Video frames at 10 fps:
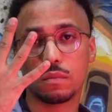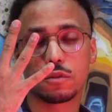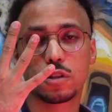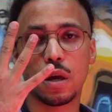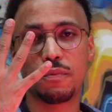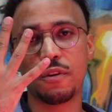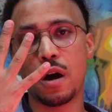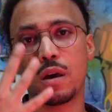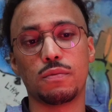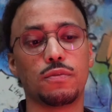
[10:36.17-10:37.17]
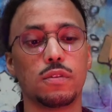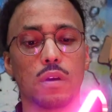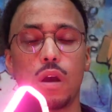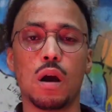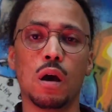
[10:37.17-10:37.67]
Step five,
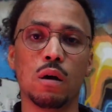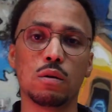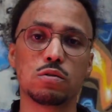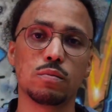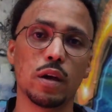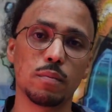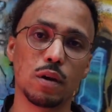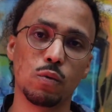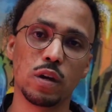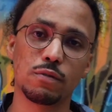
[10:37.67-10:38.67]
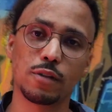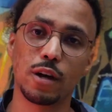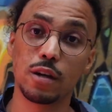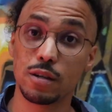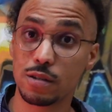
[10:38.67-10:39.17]
how to make my wing
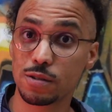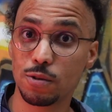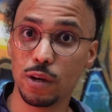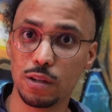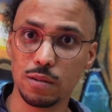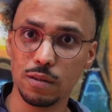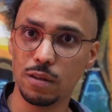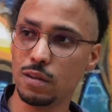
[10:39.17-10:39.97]
fly straight.